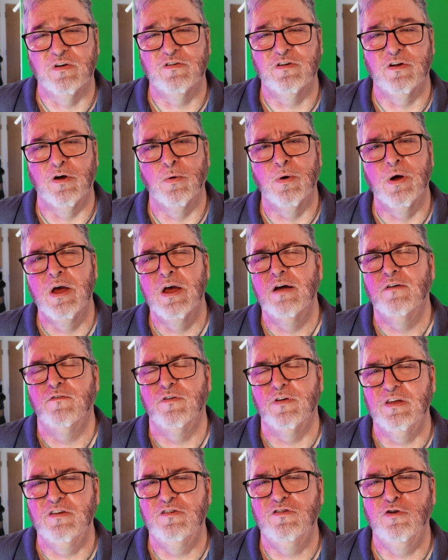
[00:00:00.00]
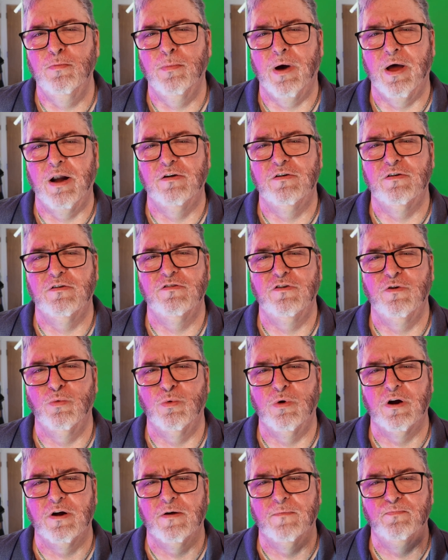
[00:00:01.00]
So for these two monitors to
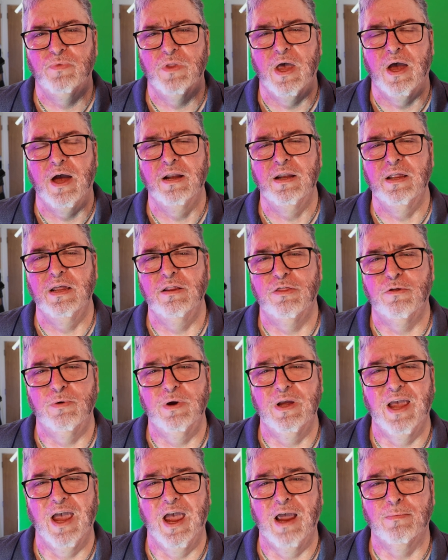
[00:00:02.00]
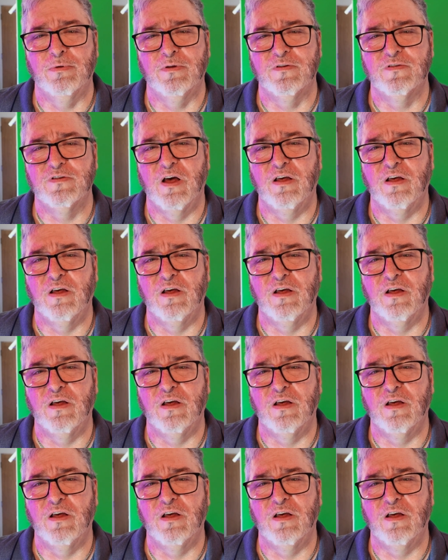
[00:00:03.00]
work, I need 3 cables.